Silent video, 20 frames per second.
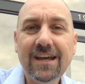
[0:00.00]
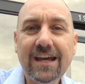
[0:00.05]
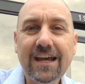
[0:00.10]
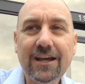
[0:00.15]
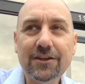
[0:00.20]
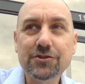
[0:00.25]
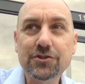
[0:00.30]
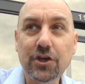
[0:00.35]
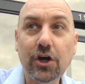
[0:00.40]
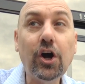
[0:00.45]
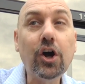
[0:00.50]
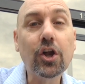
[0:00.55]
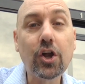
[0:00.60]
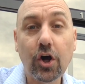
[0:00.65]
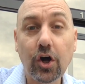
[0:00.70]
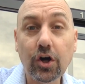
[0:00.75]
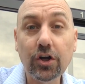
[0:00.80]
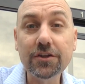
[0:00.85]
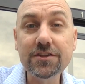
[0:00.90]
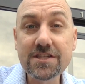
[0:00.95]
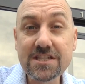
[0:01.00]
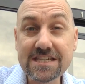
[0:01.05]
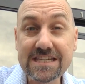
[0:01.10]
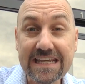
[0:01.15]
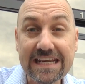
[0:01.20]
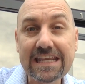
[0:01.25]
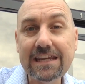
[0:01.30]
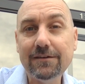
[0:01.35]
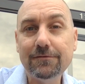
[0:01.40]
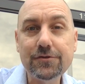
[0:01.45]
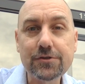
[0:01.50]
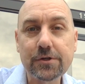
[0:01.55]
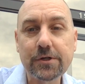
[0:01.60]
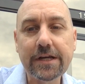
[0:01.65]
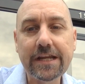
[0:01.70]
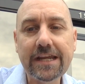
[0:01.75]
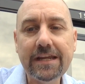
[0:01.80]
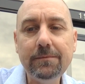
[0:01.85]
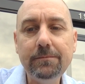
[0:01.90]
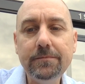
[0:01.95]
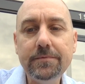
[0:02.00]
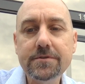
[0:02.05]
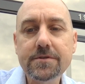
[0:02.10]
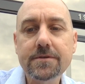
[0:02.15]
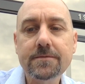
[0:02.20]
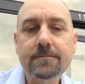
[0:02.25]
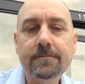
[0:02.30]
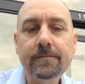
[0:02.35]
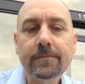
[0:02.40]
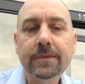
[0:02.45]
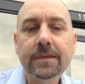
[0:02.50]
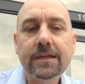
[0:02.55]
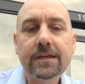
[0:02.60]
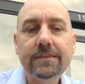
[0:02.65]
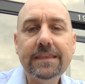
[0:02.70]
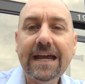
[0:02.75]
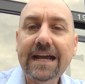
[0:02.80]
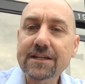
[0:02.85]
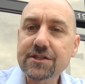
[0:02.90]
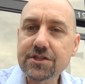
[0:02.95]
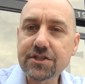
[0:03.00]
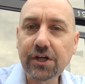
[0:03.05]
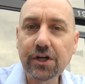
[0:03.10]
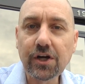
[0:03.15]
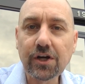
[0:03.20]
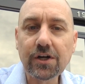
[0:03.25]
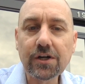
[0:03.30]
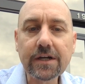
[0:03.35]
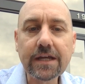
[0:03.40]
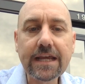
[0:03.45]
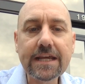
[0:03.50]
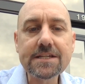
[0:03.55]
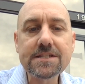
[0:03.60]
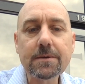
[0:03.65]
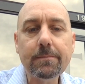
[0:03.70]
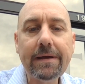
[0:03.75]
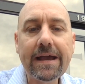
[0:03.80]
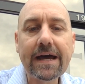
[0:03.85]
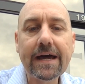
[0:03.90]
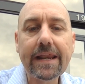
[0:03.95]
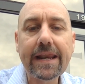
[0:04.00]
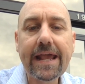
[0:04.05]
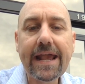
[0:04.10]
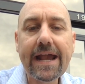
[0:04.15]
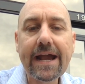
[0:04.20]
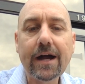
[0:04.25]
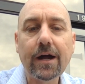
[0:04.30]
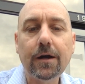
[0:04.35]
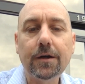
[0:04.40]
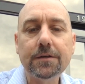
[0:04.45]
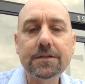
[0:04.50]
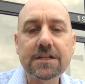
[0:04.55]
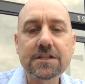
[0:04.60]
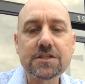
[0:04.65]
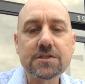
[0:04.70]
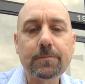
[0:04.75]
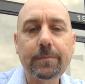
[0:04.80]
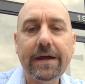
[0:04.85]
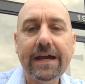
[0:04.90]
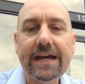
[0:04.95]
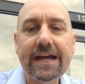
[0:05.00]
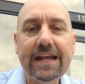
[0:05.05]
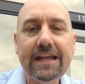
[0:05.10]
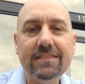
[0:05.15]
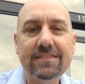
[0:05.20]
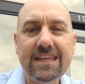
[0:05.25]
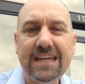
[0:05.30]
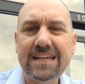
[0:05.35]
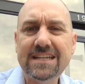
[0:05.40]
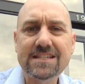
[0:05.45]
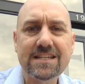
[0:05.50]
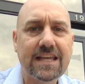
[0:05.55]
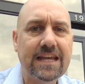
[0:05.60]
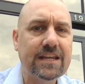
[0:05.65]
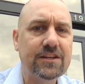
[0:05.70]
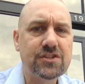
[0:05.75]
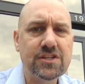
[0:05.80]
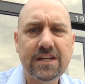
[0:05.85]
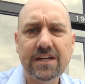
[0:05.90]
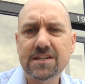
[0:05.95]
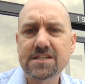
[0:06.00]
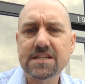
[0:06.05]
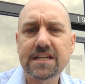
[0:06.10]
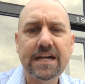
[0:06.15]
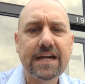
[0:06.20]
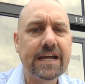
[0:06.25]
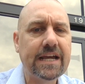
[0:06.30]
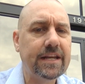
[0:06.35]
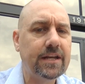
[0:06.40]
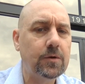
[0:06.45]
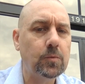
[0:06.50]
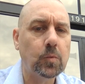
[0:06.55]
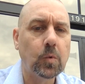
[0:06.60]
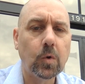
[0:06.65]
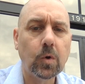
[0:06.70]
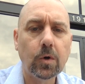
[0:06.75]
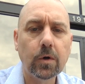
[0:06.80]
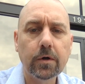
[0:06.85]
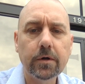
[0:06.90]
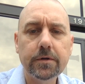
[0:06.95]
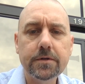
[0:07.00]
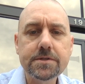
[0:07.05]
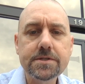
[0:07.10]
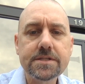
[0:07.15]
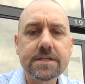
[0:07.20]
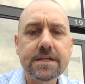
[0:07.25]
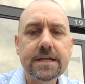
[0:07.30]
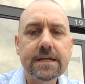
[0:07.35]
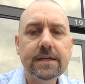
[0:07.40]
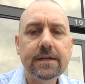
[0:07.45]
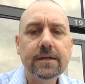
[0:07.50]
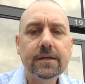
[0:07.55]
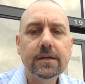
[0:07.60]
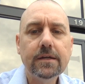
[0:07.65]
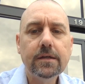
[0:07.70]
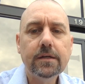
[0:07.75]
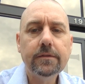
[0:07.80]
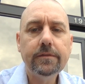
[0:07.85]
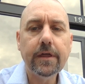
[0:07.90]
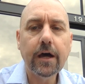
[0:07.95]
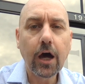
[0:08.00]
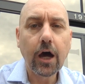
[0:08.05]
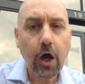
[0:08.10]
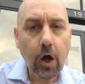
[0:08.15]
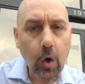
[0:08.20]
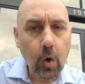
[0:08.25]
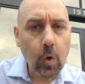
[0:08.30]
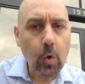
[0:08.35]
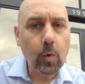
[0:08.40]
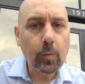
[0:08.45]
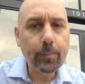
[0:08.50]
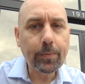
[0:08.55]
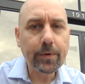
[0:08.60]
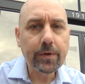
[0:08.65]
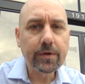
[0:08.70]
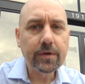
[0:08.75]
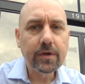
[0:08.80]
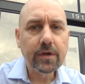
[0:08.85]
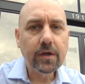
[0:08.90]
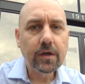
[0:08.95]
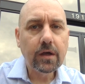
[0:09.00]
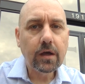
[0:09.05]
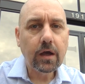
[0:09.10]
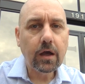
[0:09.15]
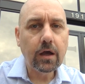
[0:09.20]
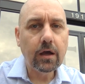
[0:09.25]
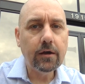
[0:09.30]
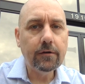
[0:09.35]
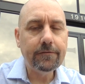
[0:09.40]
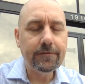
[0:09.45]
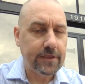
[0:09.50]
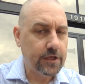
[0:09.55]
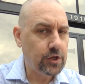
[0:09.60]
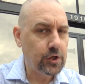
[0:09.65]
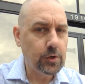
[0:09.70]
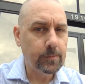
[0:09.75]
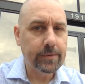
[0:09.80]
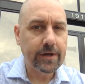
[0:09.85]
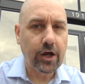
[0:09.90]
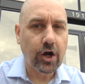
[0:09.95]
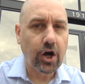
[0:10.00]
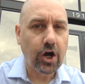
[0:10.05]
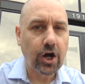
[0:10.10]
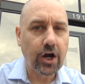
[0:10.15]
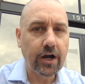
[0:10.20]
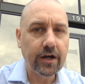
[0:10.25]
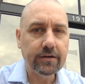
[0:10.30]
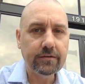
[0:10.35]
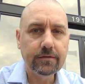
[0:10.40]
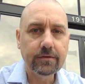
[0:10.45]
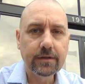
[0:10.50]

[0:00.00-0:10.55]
a song called City of Dreams. That song is about how, despite things like genocide and wars, the hope of the human heart